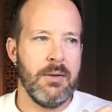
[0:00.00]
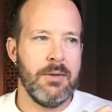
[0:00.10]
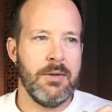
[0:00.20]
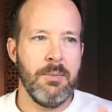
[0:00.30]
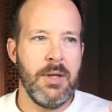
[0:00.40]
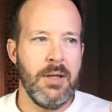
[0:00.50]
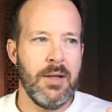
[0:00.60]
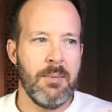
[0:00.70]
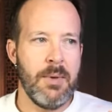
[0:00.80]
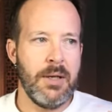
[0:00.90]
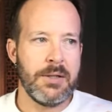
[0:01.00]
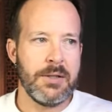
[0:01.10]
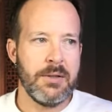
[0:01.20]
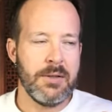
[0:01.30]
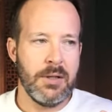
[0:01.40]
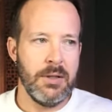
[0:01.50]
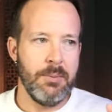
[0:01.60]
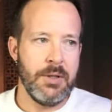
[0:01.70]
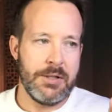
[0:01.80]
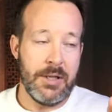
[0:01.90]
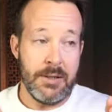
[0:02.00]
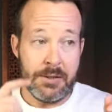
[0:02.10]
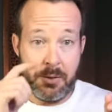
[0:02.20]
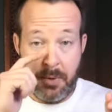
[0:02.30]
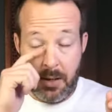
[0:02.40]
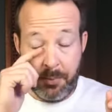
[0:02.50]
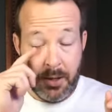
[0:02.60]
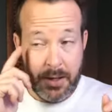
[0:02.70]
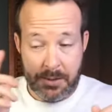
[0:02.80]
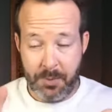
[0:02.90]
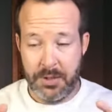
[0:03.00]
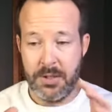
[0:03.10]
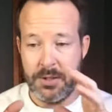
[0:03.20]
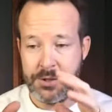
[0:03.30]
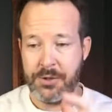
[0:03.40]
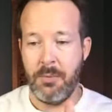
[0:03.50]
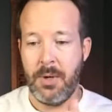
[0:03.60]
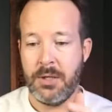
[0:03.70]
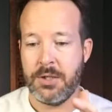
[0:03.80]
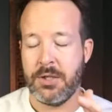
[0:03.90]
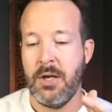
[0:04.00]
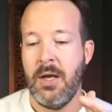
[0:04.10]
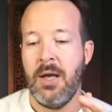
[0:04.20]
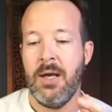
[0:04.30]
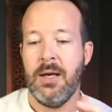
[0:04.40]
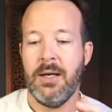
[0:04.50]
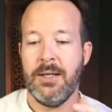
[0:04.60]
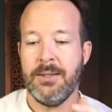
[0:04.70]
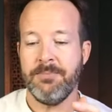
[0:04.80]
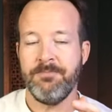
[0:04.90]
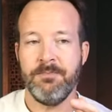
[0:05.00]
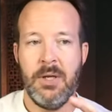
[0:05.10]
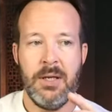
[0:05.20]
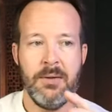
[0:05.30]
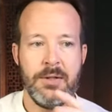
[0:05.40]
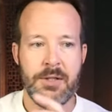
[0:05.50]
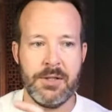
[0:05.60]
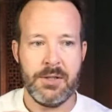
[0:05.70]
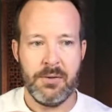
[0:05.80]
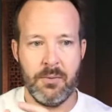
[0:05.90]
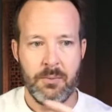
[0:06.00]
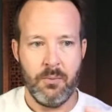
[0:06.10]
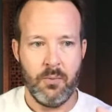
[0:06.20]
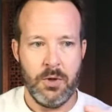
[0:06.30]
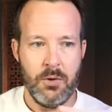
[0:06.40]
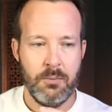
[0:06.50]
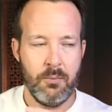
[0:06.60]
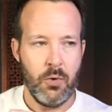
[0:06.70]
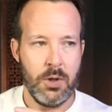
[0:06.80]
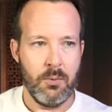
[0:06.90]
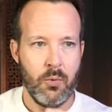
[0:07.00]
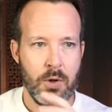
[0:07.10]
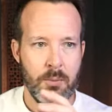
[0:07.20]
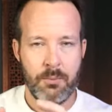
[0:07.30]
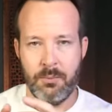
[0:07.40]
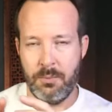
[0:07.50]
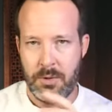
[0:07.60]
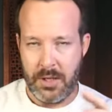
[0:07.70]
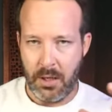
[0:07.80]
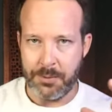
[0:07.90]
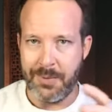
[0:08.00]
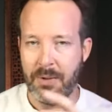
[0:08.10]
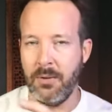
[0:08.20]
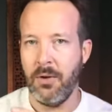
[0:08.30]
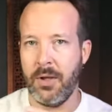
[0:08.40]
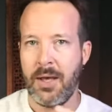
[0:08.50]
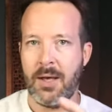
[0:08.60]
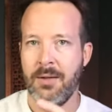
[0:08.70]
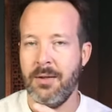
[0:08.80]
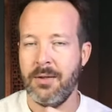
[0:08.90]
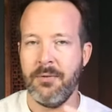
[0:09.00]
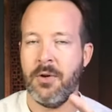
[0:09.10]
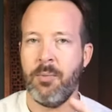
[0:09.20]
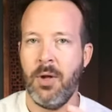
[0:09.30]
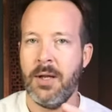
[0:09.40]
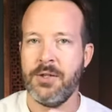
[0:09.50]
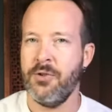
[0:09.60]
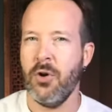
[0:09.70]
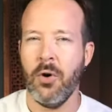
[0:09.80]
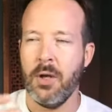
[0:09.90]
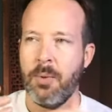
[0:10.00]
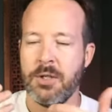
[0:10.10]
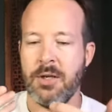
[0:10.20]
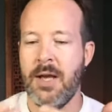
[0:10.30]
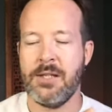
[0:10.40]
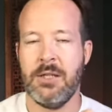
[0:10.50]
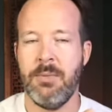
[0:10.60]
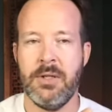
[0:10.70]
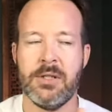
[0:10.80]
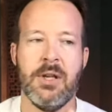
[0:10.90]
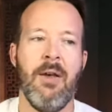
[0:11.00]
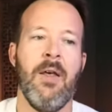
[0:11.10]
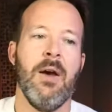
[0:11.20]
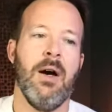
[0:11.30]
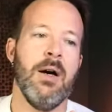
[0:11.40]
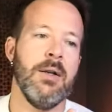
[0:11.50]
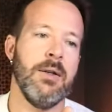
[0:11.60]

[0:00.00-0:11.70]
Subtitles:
To me, that makes a little bit of sense. So my appliance budget is so much, and this is, what I'm that helps me look at the different appliances or go get a bunch of estimates on